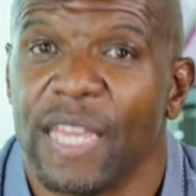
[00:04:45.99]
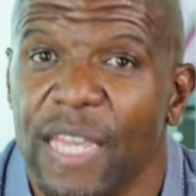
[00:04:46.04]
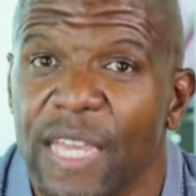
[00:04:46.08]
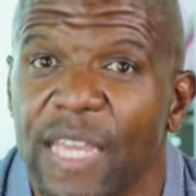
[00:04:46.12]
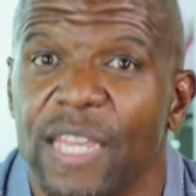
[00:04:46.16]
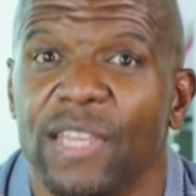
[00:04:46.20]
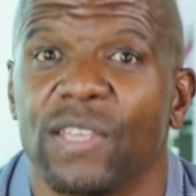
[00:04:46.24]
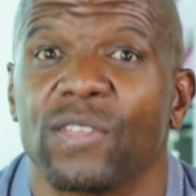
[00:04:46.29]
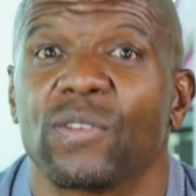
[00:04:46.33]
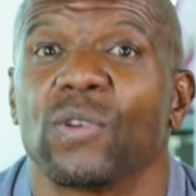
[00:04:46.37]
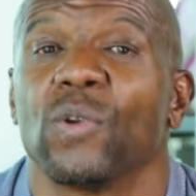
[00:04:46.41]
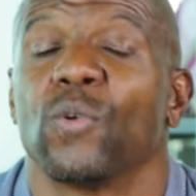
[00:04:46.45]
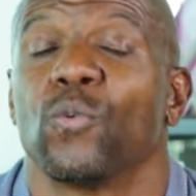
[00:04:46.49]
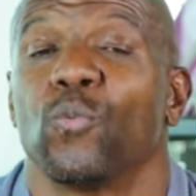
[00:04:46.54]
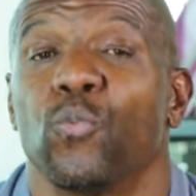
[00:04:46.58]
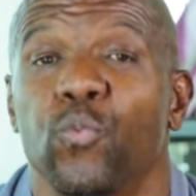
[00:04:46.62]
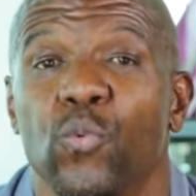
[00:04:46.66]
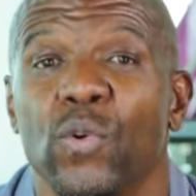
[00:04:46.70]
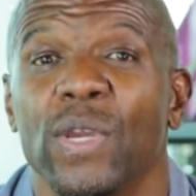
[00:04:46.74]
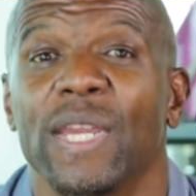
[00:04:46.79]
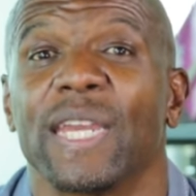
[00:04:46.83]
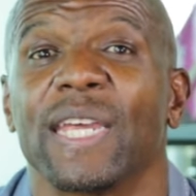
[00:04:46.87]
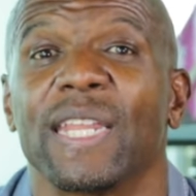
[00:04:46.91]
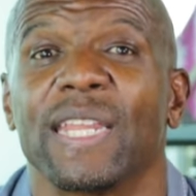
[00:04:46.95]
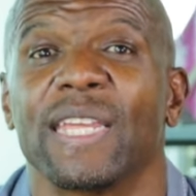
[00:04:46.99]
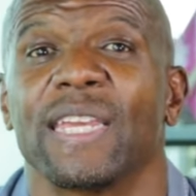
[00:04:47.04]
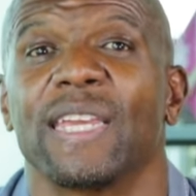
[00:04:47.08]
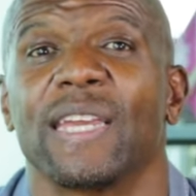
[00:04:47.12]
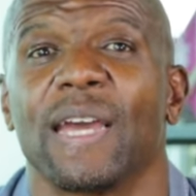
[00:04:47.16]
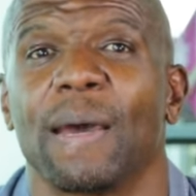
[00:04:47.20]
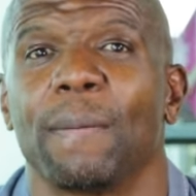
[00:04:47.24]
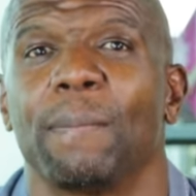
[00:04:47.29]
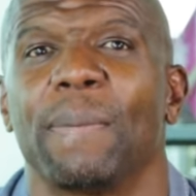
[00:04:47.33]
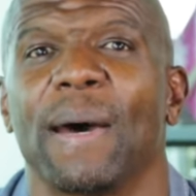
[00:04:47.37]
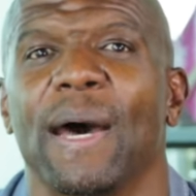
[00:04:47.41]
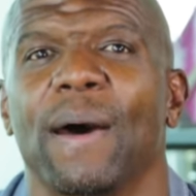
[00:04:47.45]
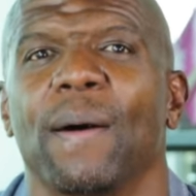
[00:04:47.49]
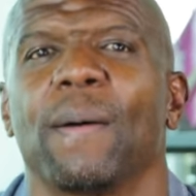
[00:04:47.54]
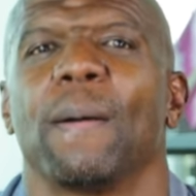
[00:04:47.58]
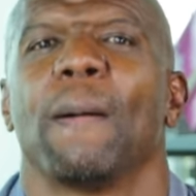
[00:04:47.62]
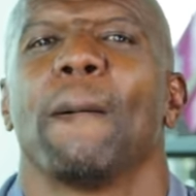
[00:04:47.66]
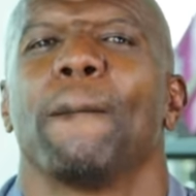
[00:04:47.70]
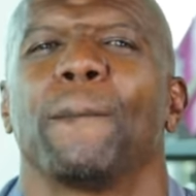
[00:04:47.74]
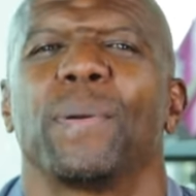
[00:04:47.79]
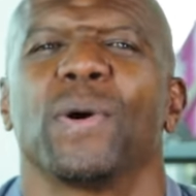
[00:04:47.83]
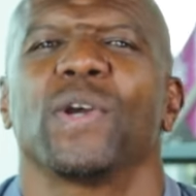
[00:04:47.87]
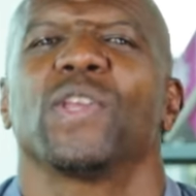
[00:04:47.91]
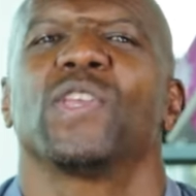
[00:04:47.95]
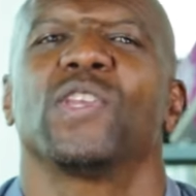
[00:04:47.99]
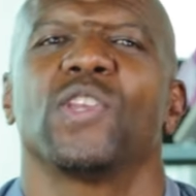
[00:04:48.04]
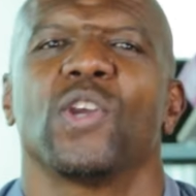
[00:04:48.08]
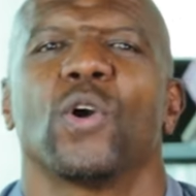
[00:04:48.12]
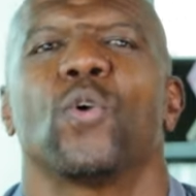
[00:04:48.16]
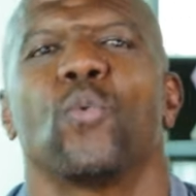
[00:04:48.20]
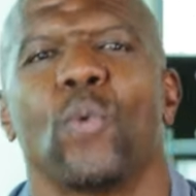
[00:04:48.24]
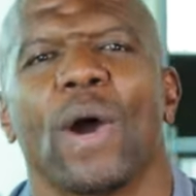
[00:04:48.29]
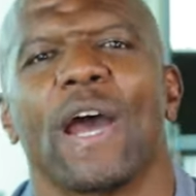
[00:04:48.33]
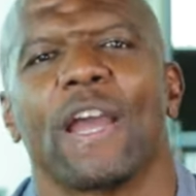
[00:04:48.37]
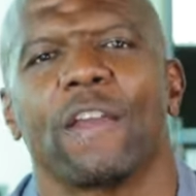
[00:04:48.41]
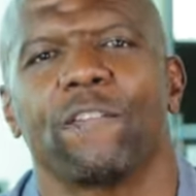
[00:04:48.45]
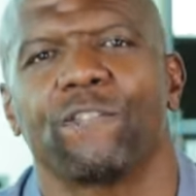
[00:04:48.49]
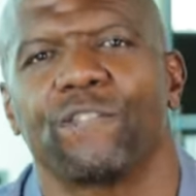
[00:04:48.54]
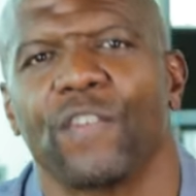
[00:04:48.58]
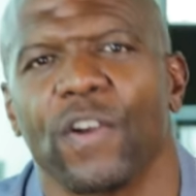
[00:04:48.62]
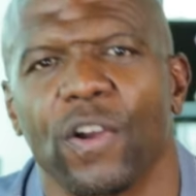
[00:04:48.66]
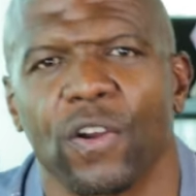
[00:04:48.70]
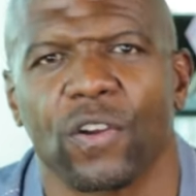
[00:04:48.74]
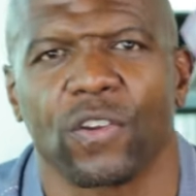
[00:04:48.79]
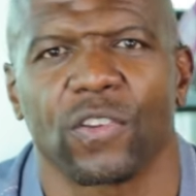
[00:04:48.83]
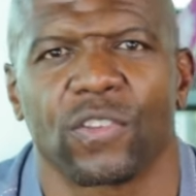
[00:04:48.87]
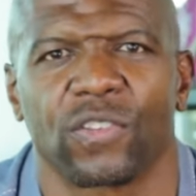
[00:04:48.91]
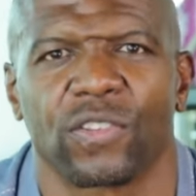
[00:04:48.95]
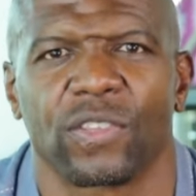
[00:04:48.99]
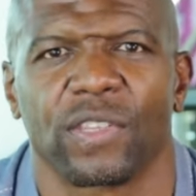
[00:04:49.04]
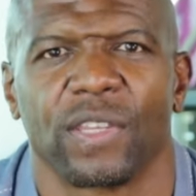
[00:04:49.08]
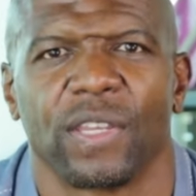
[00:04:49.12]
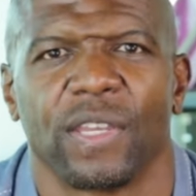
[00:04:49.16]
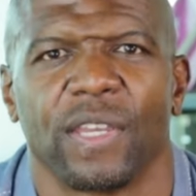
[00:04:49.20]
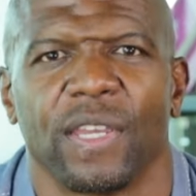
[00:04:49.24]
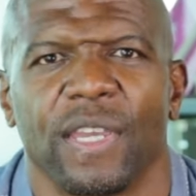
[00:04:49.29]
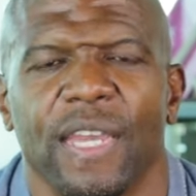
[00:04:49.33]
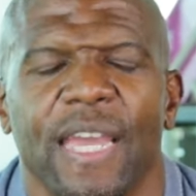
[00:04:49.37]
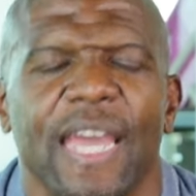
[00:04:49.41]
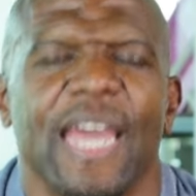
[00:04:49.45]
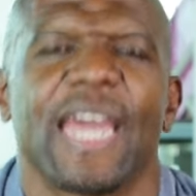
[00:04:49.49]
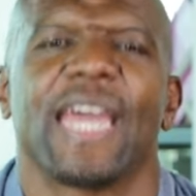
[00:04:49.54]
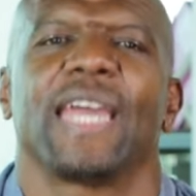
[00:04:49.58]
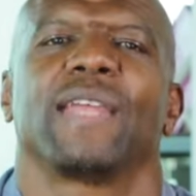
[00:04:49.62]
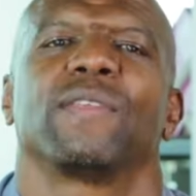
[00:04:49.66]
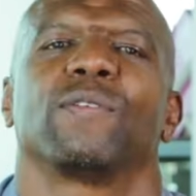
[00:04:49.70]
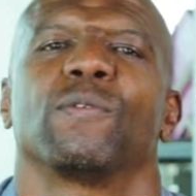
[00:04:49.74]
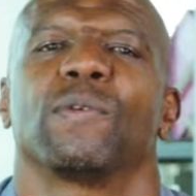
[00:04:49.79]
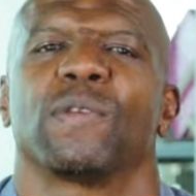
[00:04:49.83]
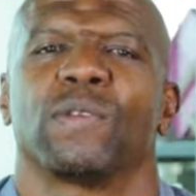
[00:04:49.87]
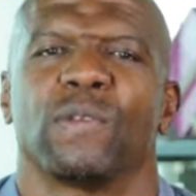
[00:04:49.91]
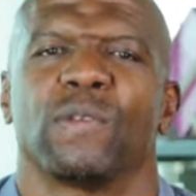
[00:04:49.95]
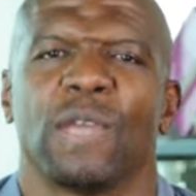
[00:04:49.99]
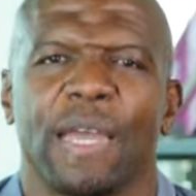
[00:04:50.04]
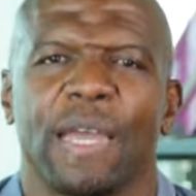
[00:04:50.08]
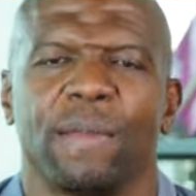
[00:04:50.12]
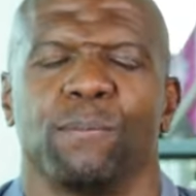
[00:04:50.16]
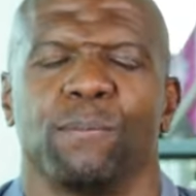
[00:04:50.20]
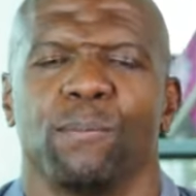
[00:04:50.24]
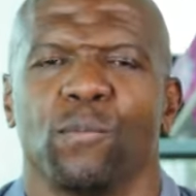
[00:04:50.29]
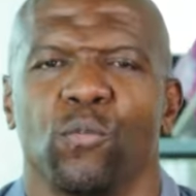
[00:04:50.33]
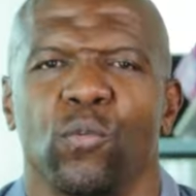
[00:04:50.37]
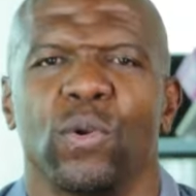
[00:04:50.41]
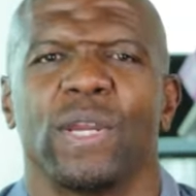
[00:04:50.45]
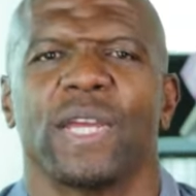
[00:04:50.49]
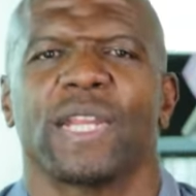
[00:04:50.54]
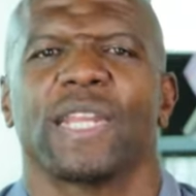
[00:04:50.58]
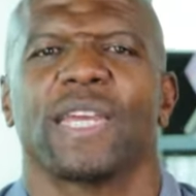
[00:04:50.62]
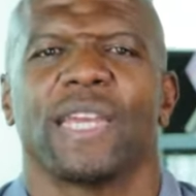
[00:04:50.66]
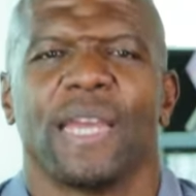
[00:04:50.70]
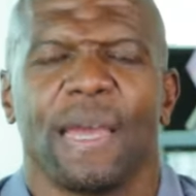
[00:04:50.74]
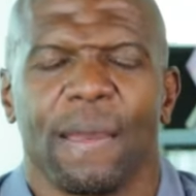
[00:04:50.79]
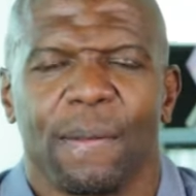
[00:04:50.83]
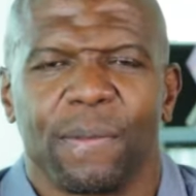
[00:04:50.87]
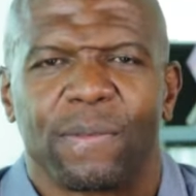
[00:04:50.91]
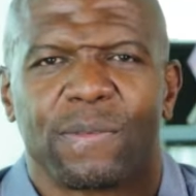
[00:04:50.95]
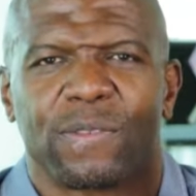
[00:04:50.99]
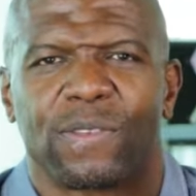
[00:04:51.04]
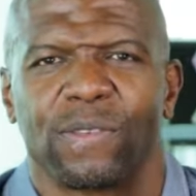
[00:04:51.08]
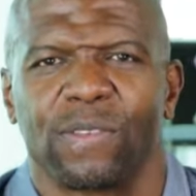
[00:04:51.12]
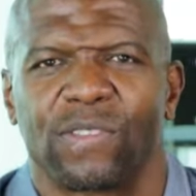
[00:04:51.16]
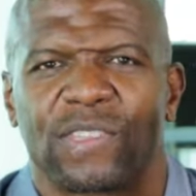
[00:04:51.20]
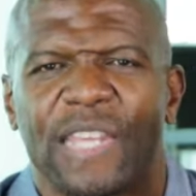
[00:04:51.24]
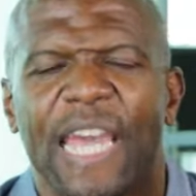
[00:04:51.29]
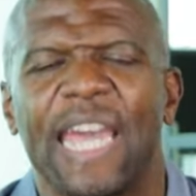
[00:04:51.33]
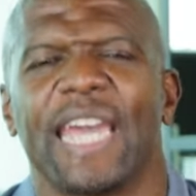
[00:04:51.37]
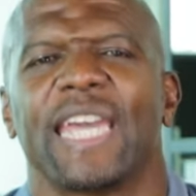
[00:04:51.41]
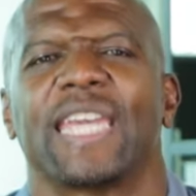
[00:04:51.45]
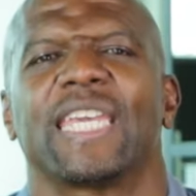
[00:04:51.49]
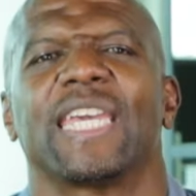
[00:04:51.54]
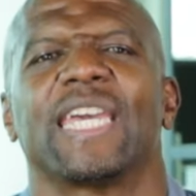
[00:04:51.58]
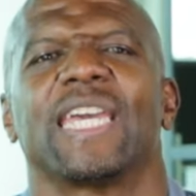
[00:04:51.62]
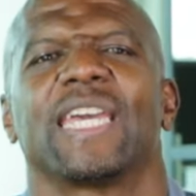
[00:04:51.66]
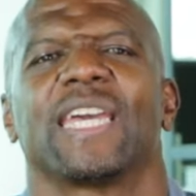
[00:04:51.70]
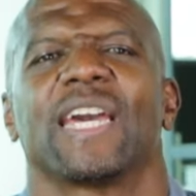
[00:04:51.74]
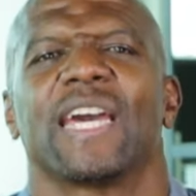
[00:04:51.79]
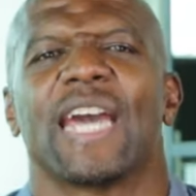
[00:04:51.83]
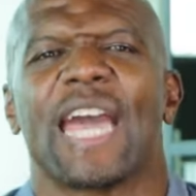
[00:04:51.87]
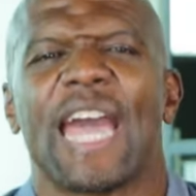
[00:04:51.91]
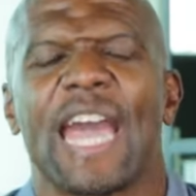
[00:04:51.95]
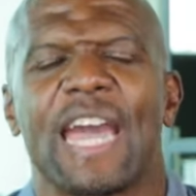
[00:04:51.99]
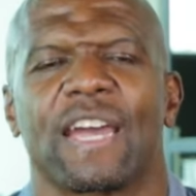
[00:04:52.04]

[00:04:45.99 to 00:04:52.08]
is really about putting your wife first and, and really taking